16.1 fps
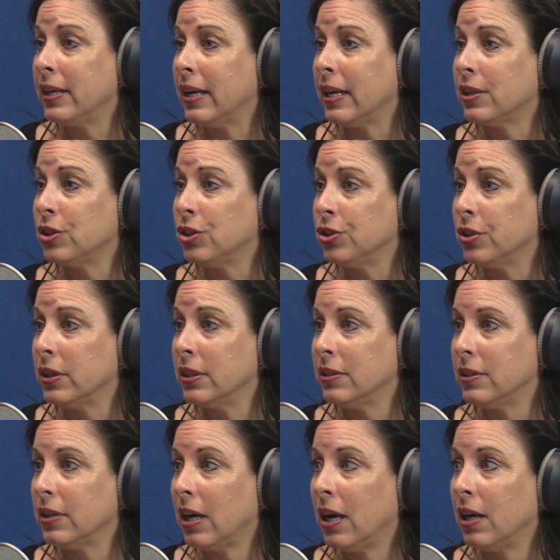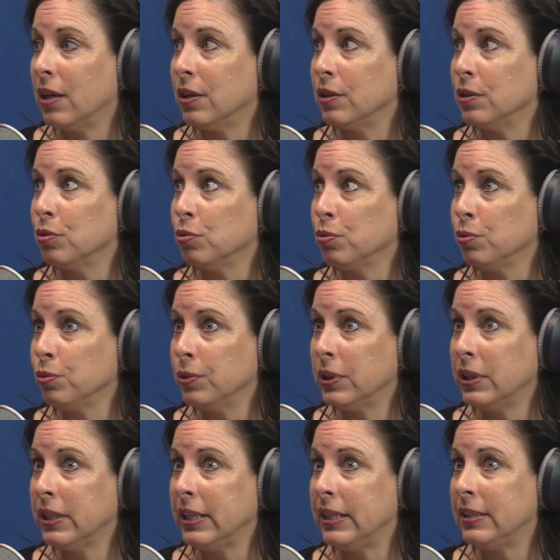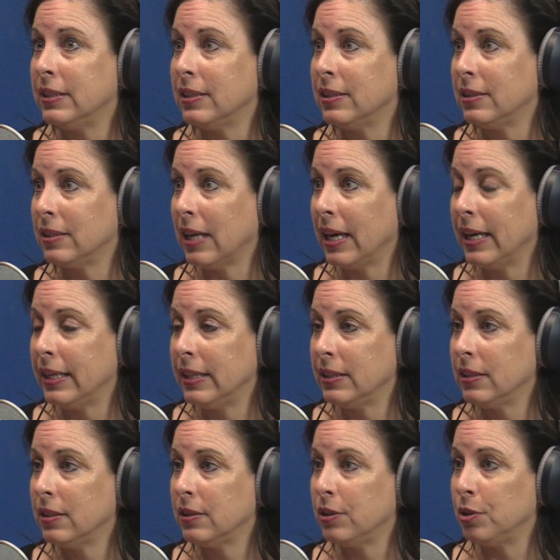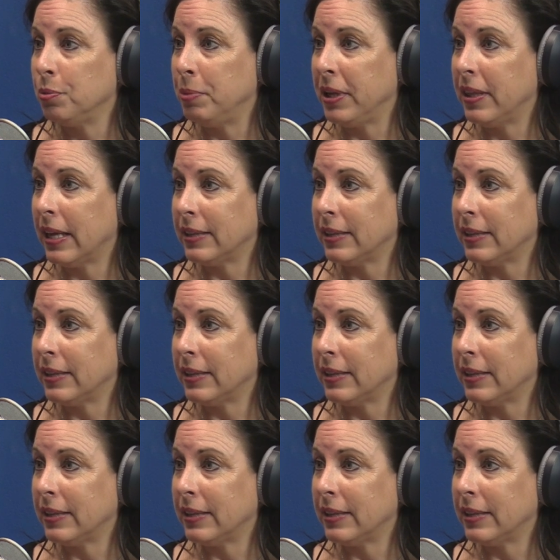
extras are really designed to be that